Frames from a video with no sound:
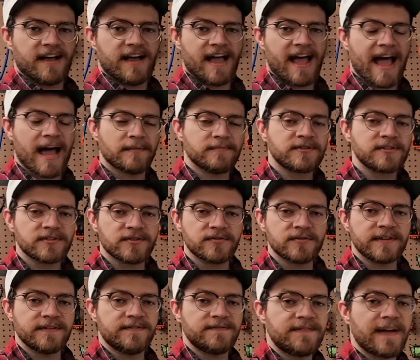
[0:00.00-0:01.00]

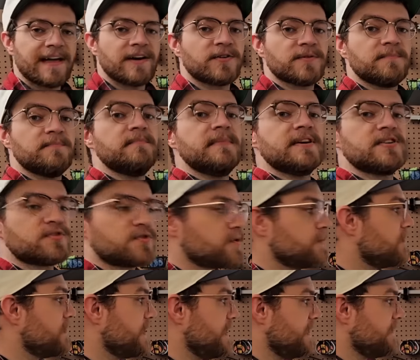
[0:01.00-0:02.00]
Absolutely failed
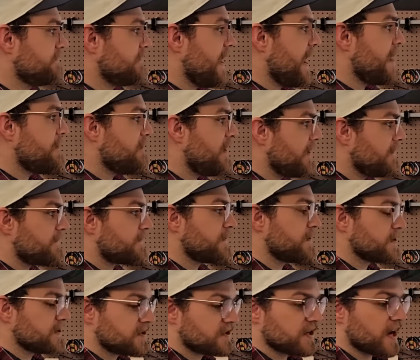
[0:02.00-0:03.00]
miserably at my
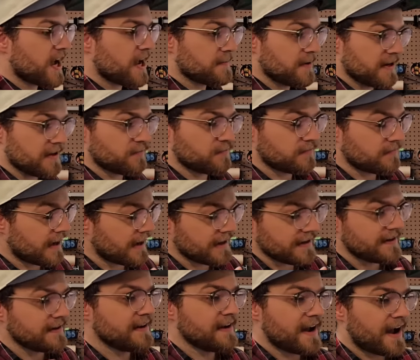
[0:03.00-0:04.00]
first job, and it,
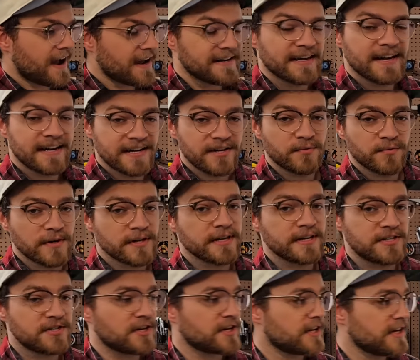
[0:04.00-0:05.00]
my identity
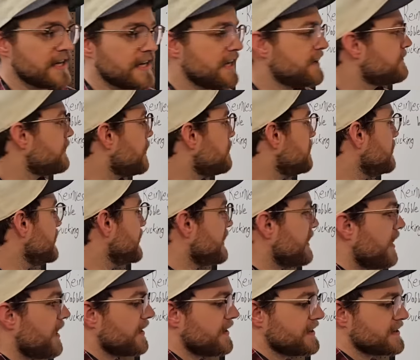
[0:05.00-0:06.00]
really took a hit, if I'm
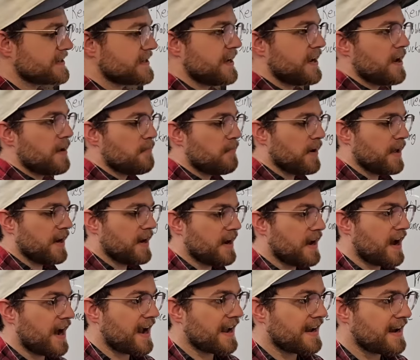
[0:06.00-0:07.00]
being honest. But
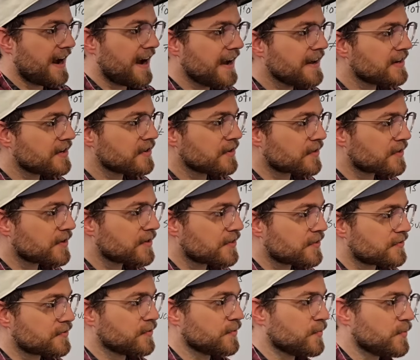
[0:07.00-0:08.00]
I kind of
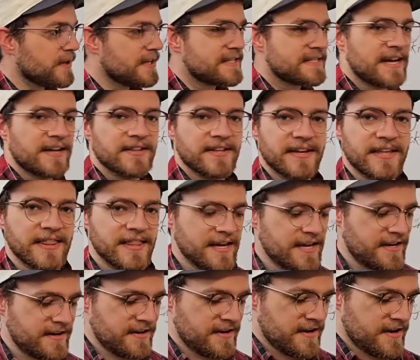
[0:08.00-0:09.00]
learned through reselling
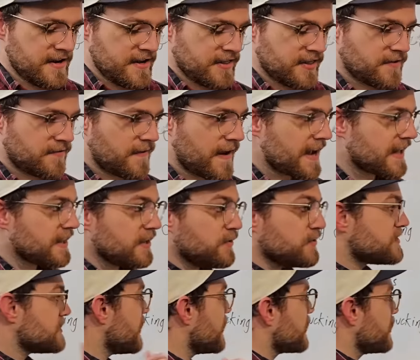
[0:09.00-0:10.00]
that the fact that
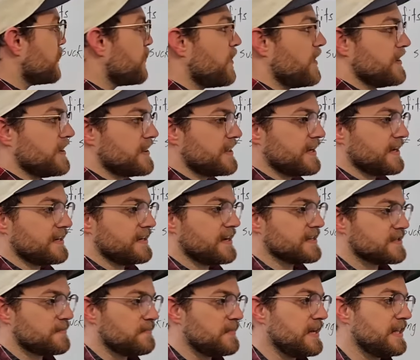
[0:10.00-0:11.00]
you suck at one thing
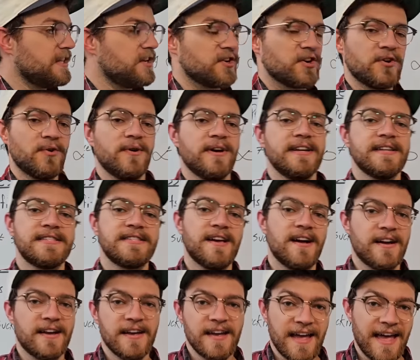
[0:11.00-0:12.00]
doesn't mean that you're going to
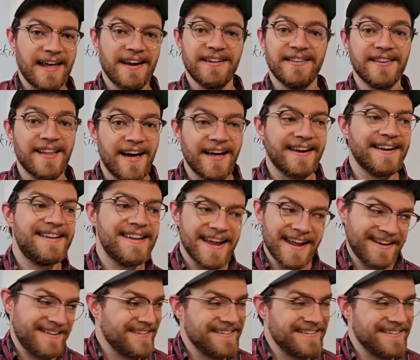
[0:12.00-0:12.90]
suck at a lot of